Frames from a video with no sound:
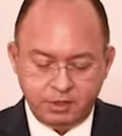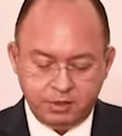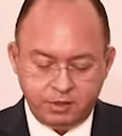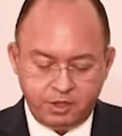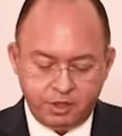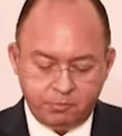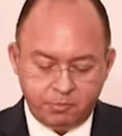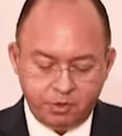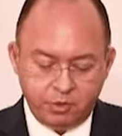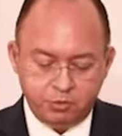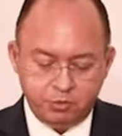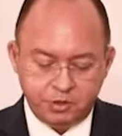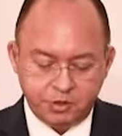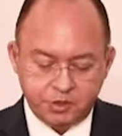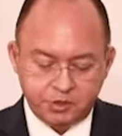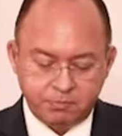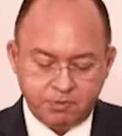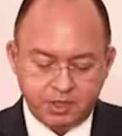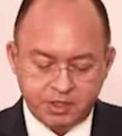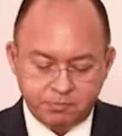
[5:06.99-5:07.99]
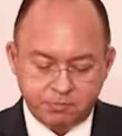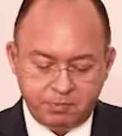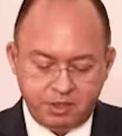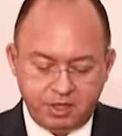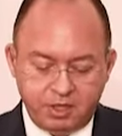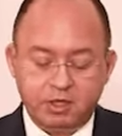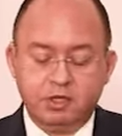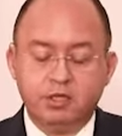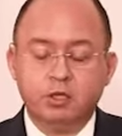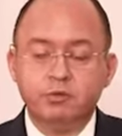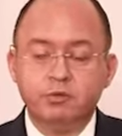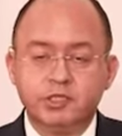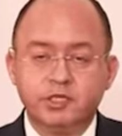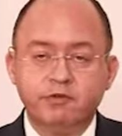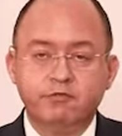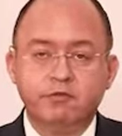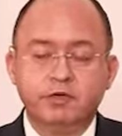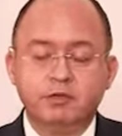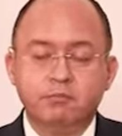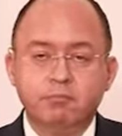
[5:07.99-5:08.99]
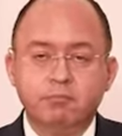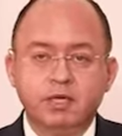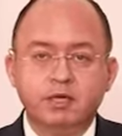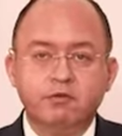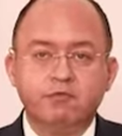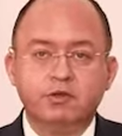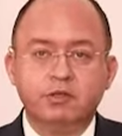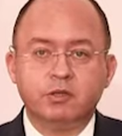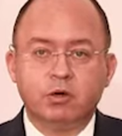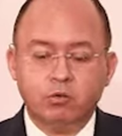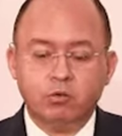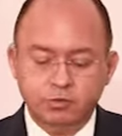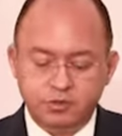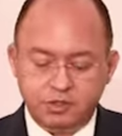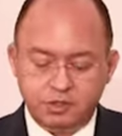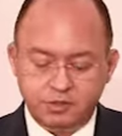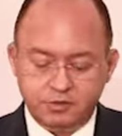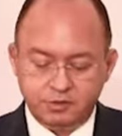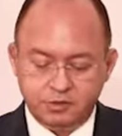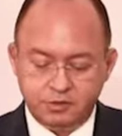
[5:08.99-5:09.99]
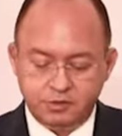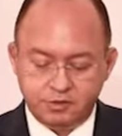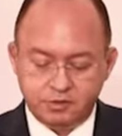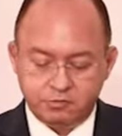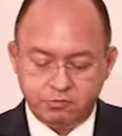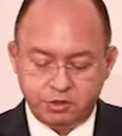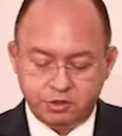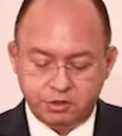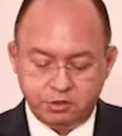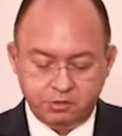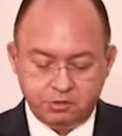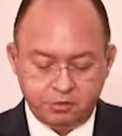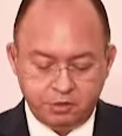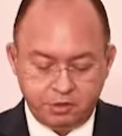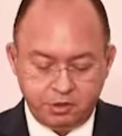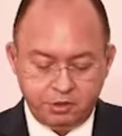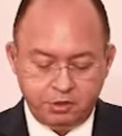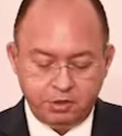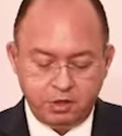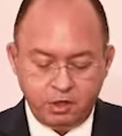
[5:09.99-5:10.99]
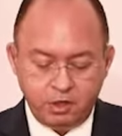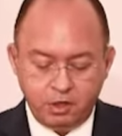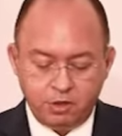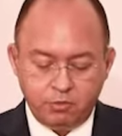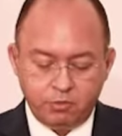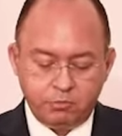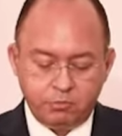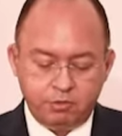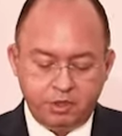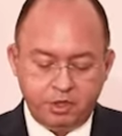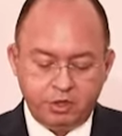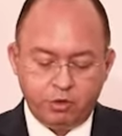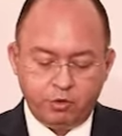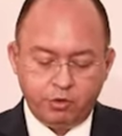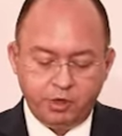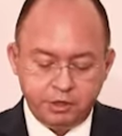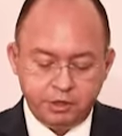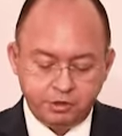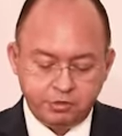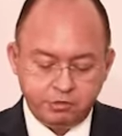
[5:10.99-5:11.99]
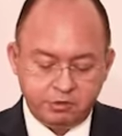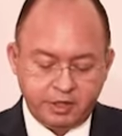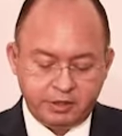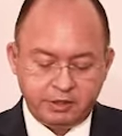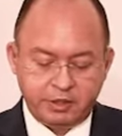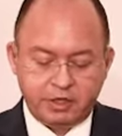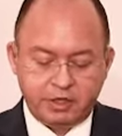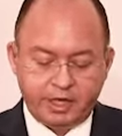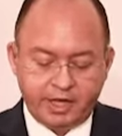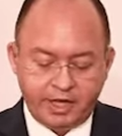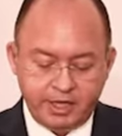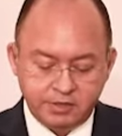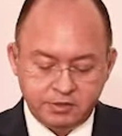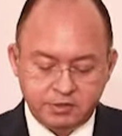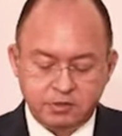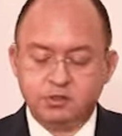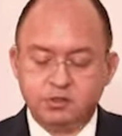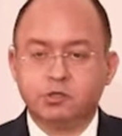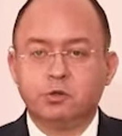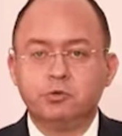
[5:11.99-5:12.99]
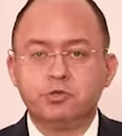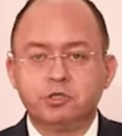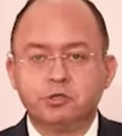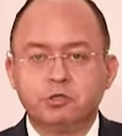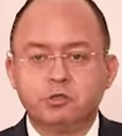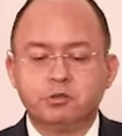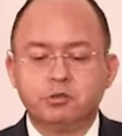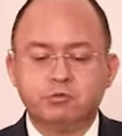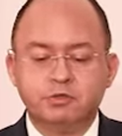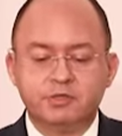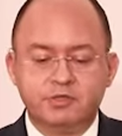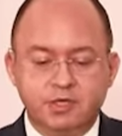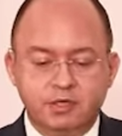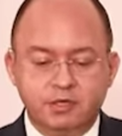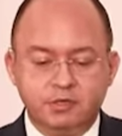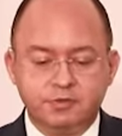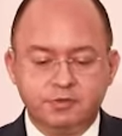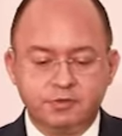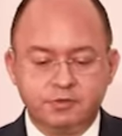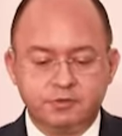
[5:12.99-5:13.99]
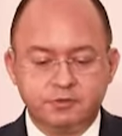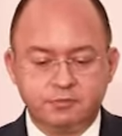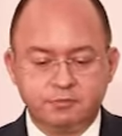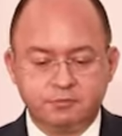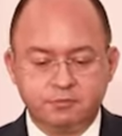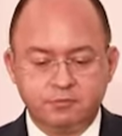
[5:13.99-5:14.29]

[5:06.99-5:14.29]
The approaches must be inclusive and benefit all citizens, which in turn will bring cohesion and enhanced societal resilience.